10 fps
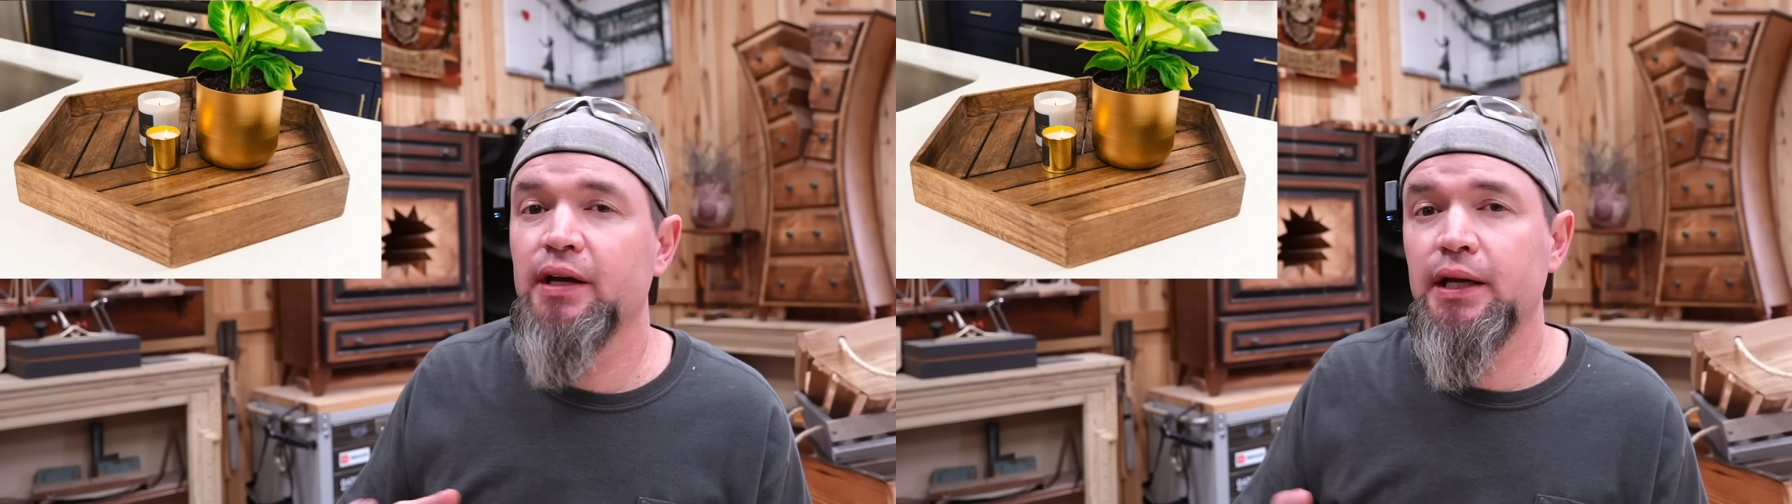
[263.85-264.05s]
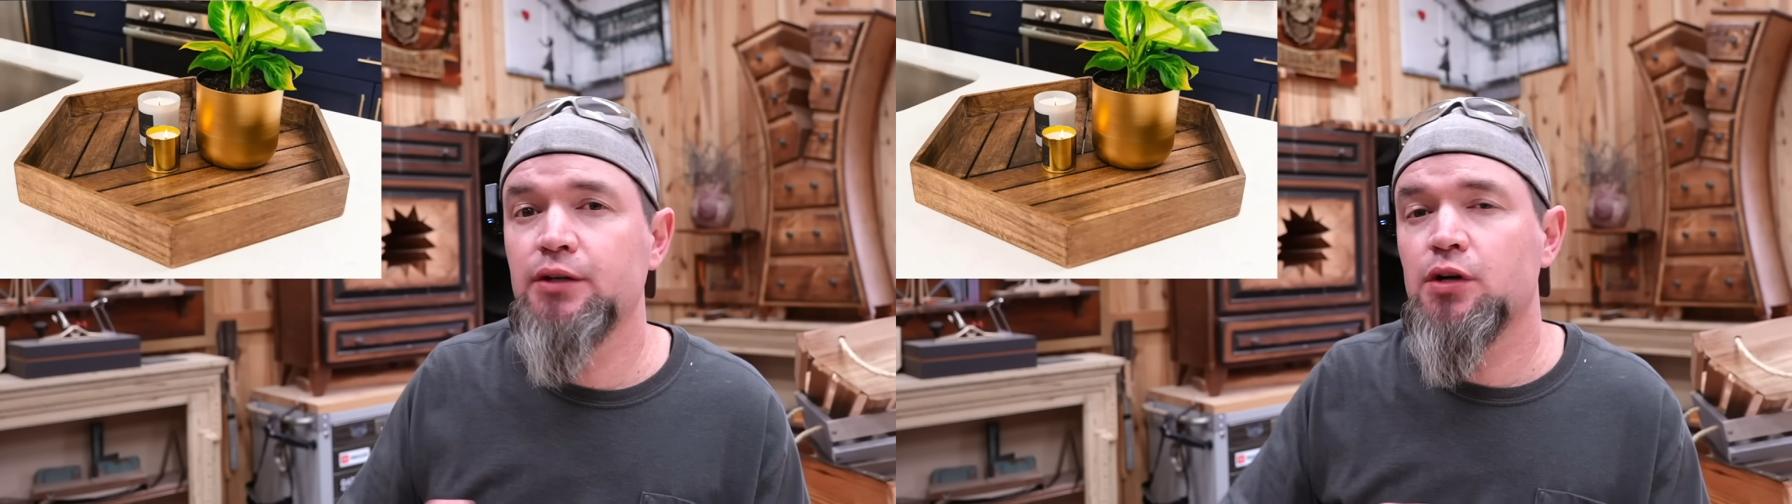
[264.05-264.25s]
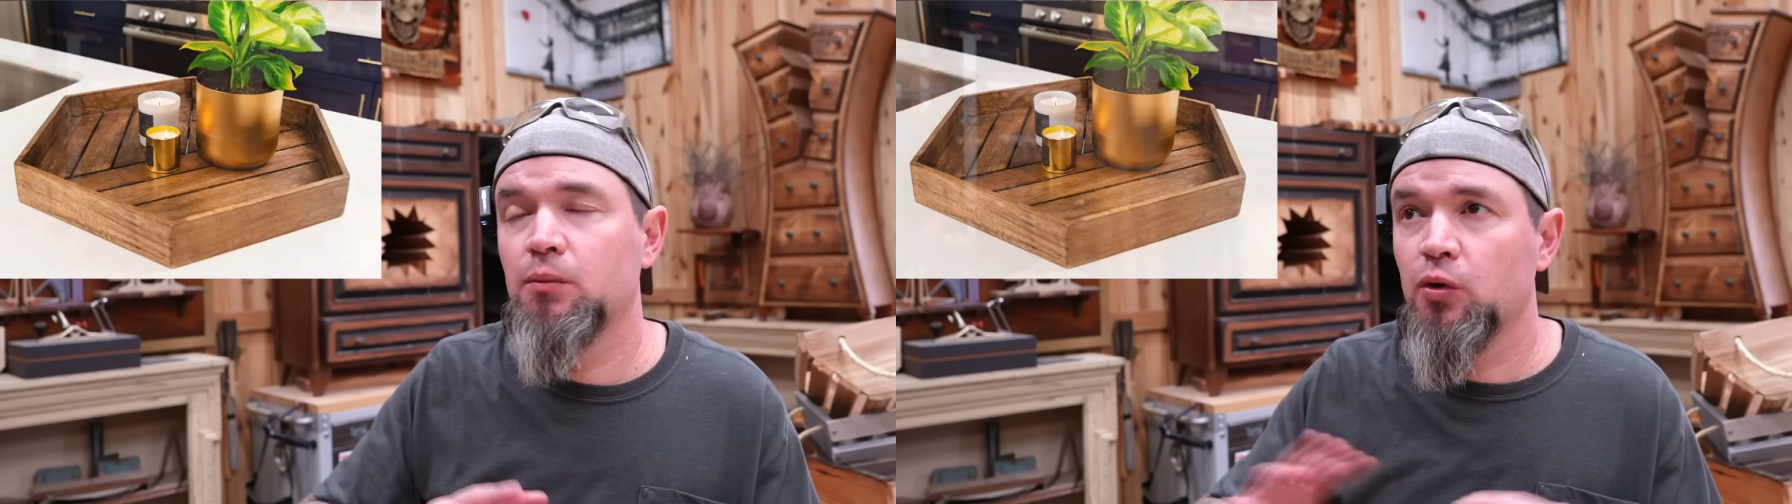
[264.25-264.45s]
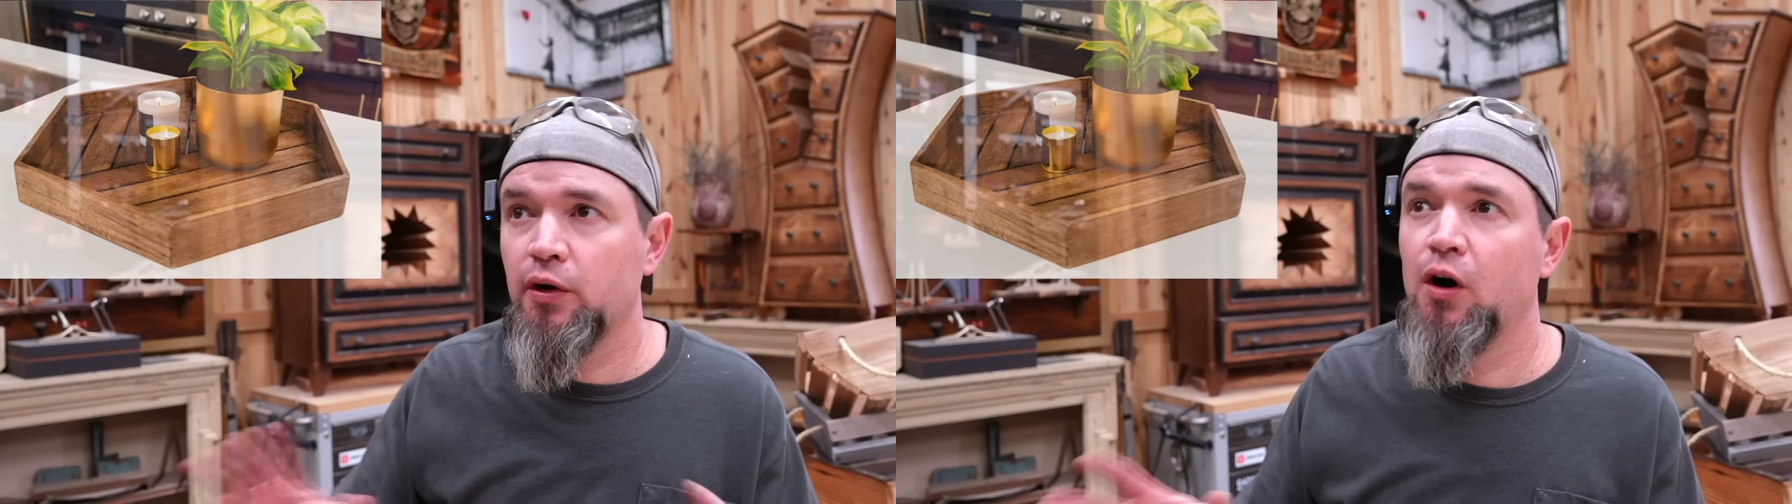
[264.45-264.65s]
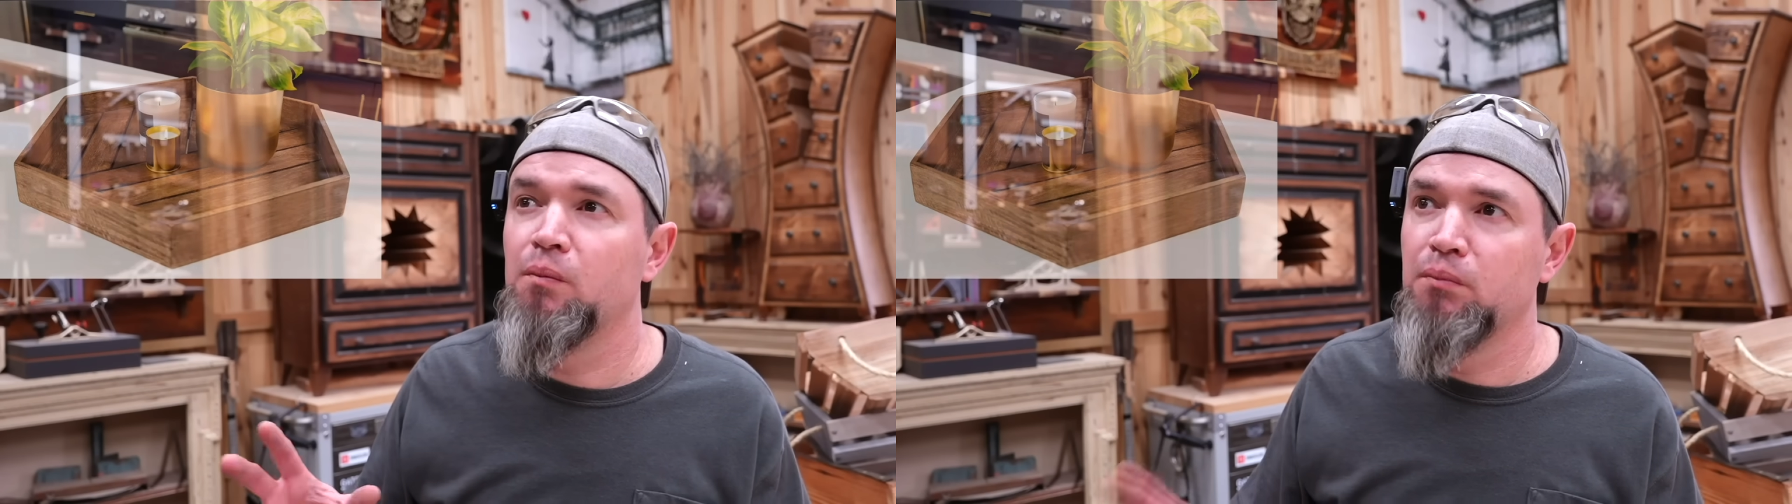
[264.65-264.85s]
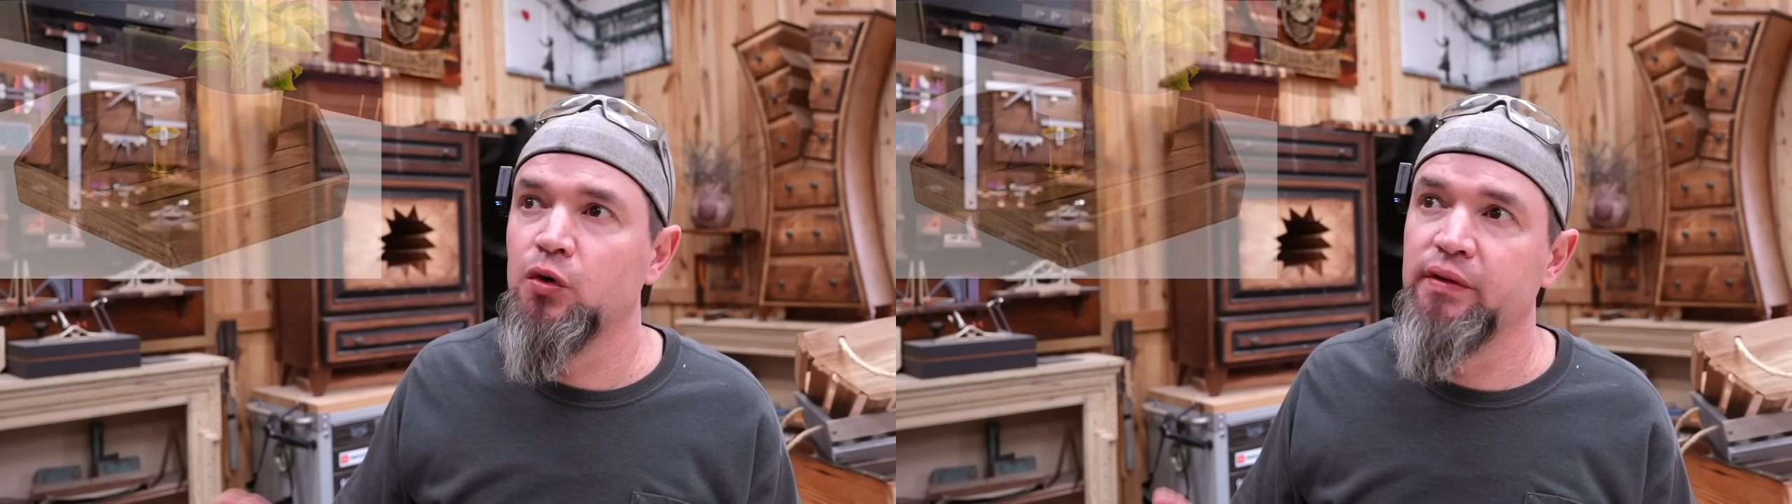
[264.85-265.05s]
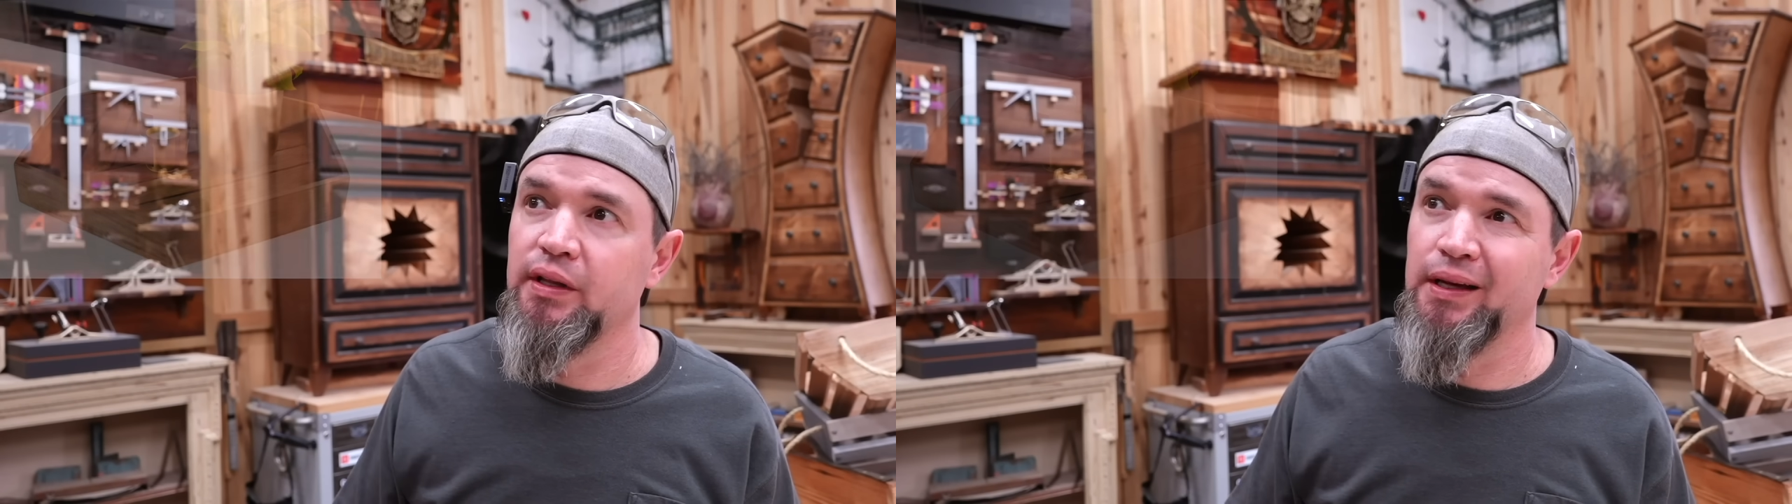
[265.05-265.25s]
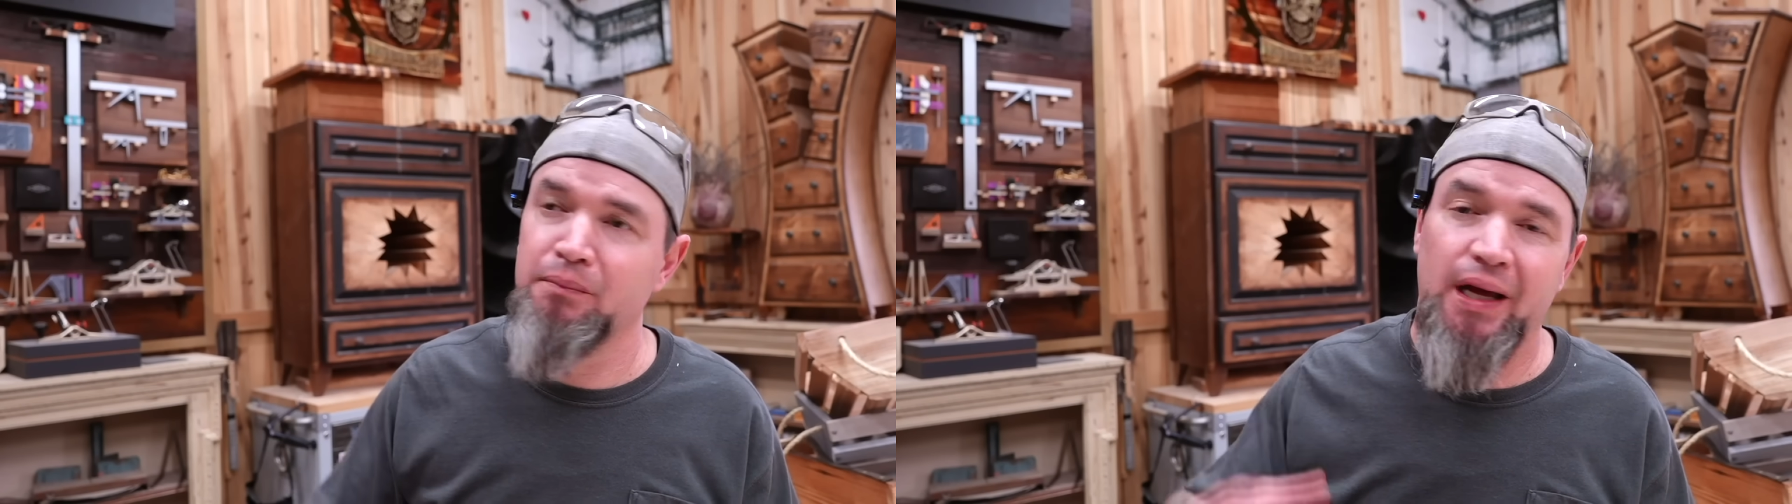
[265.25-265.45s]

any trouble at all moving them.